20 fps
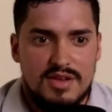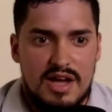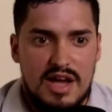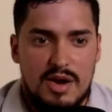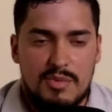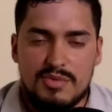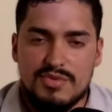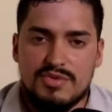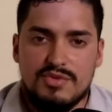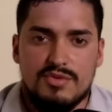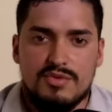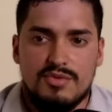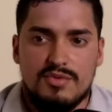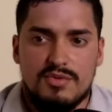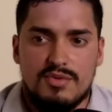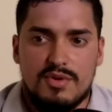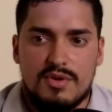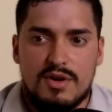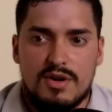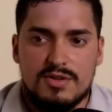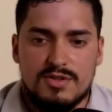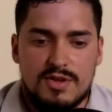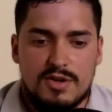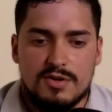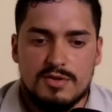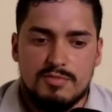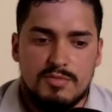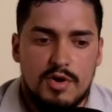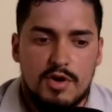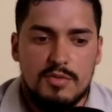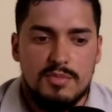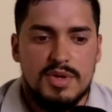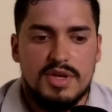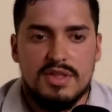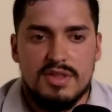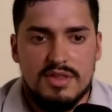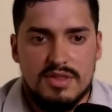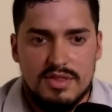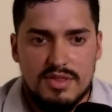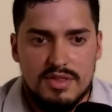I went through a dark
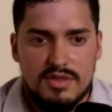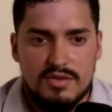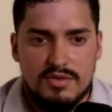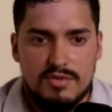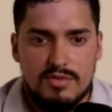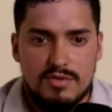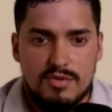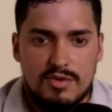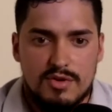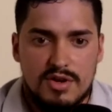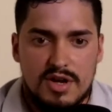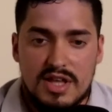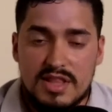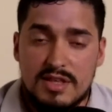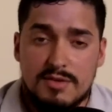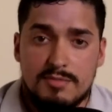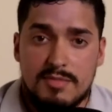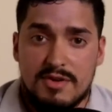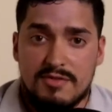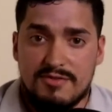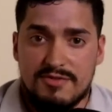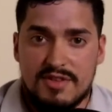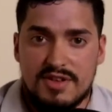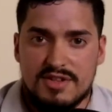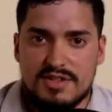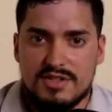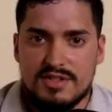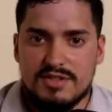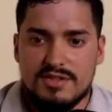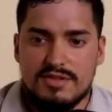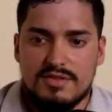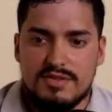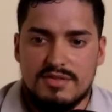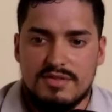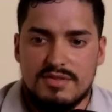moment, or I let my flesh,